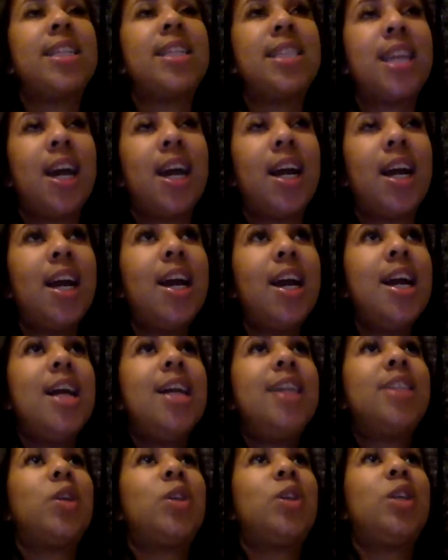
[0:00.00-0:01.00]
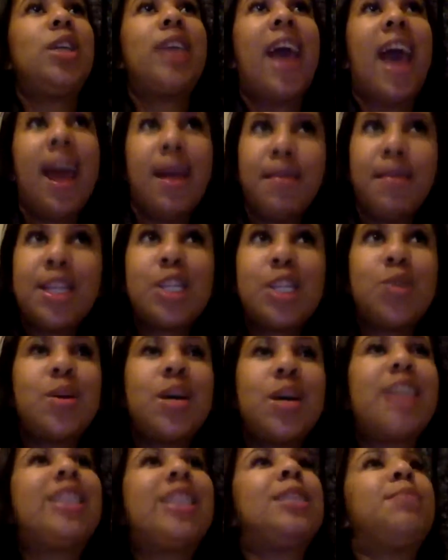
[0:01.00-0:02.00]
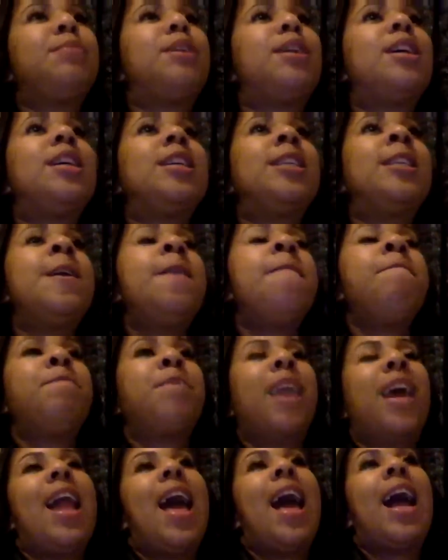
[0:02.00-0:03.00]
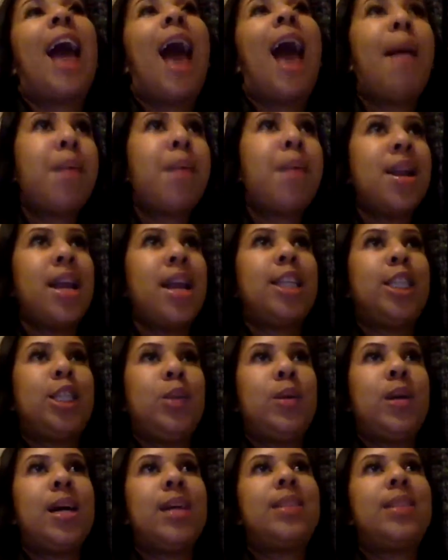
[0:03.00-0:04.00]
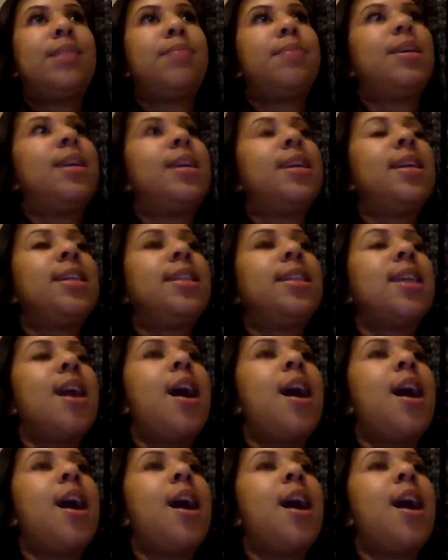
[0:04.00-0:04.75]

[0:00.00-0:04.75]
start so she gave me two customers and I got my next two customers.